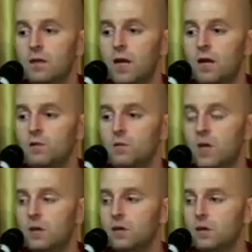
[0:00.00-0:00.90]
I have to
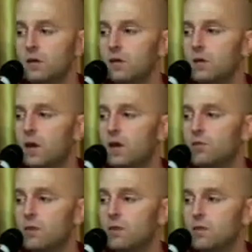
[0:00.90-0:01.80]
make
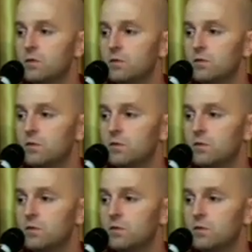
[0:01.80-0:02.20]
offerings to